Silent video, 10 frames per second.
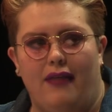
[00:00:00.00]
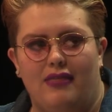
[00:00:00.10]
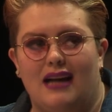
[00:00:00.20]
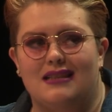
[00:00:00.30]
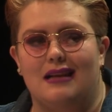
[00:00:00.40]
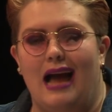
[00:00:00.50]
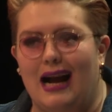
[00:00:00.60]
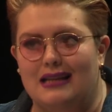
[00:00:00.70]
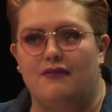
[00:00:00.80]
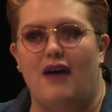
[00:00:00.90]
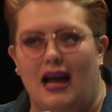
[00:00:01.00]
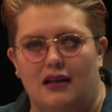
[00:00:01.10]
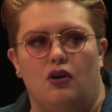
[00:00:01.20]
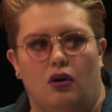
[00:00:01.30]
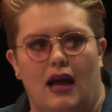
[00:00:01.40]
and that's active
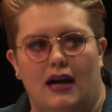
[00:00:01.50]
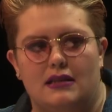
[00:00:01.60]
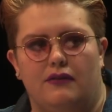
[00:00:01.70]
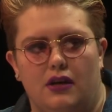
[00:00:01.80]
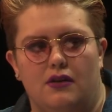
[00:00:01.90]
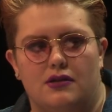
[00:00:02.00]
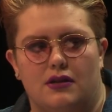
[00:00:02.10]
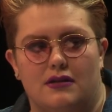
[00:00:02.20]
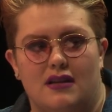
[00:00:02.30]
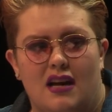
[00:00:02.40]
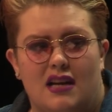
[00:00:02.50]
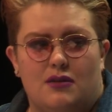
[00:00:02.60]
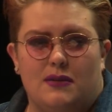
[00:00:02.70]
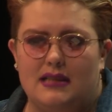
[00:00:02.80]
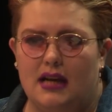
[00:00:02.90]
and non active users.
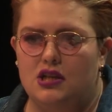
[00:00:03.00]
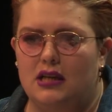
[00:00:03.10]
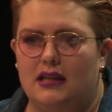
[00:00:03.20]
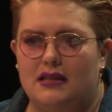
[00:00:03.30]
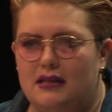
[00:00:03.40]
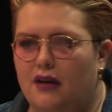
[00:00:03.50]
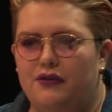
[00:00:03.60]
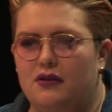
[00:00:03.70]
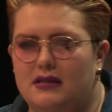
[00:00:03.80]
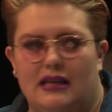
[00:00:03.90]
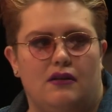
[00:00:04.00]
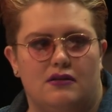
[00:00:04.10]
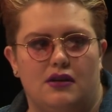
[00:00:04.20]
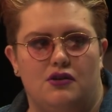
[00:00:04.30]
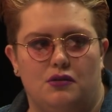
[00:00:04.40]
So essentially, the stuff you see on
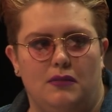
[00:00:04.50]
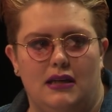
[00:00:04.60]
social